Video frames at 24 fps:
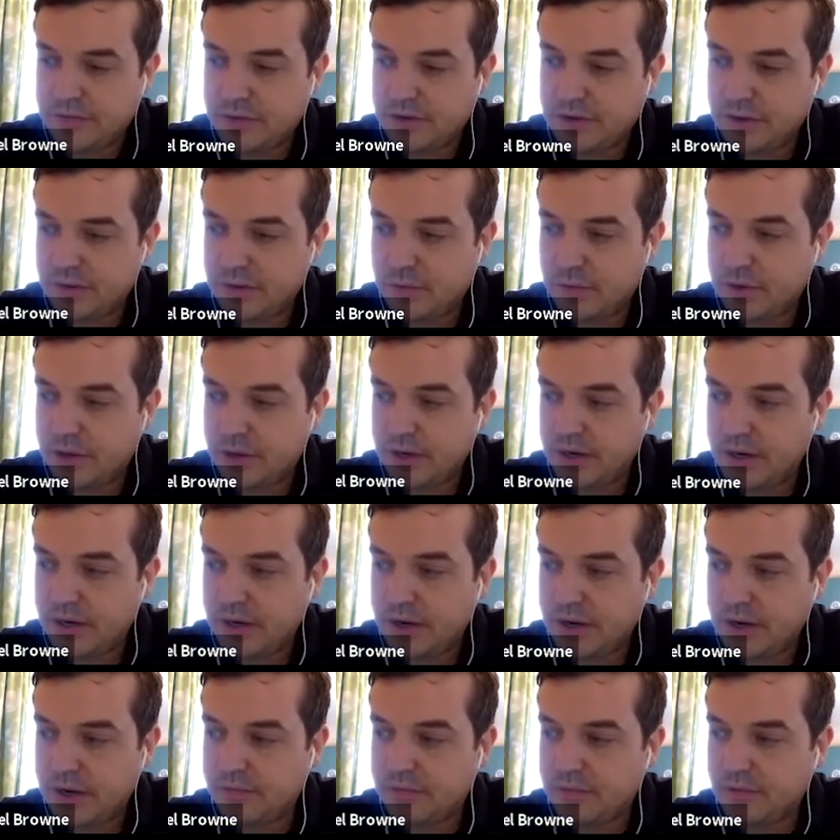that we
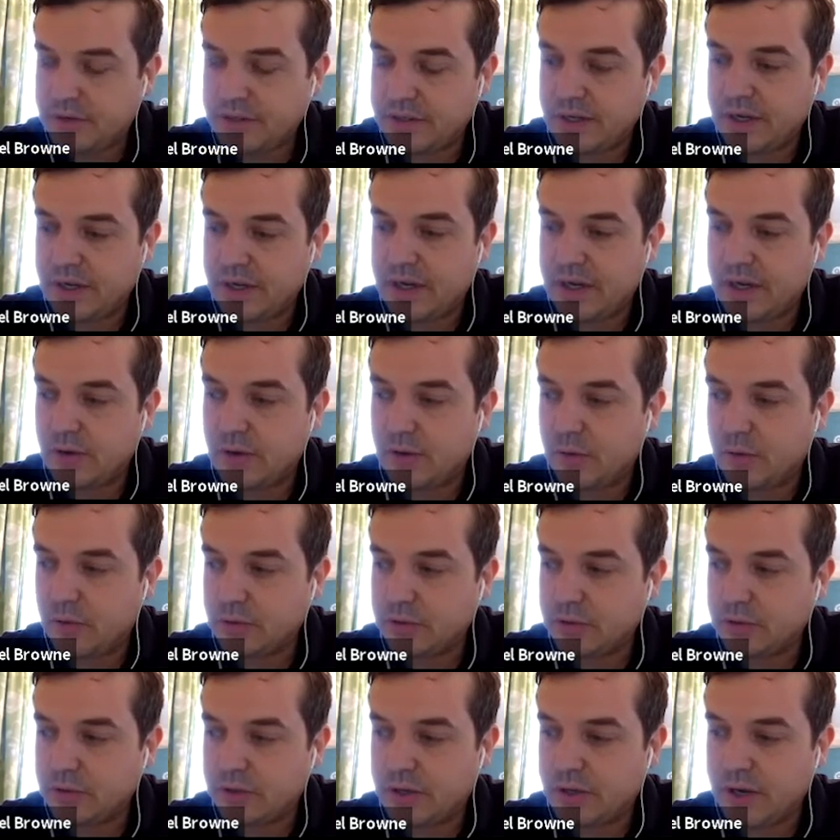have recently
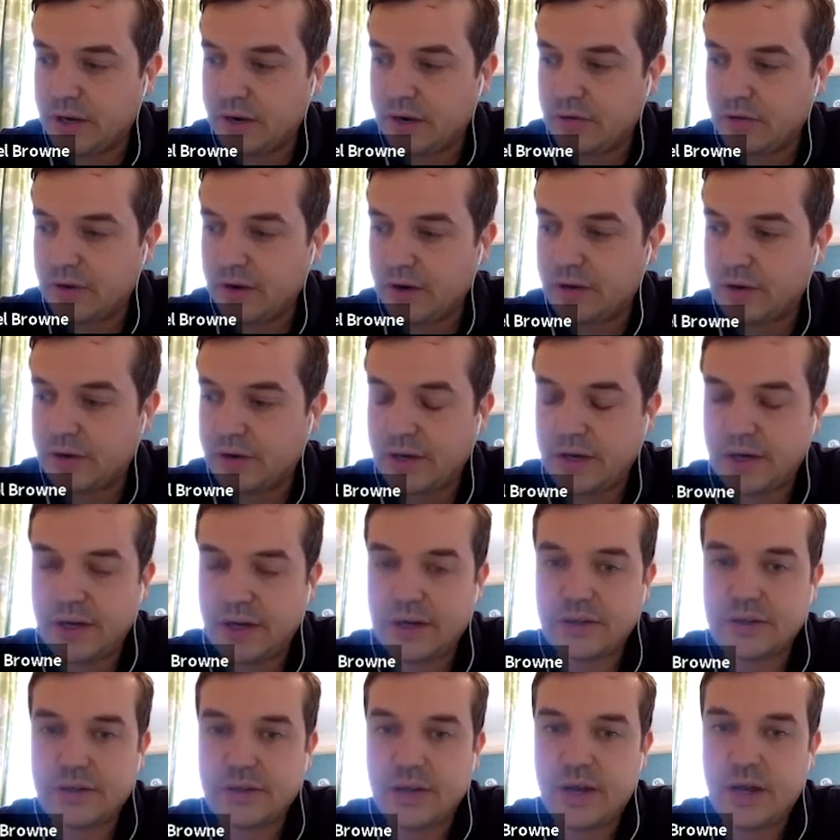launched at Crowdhelix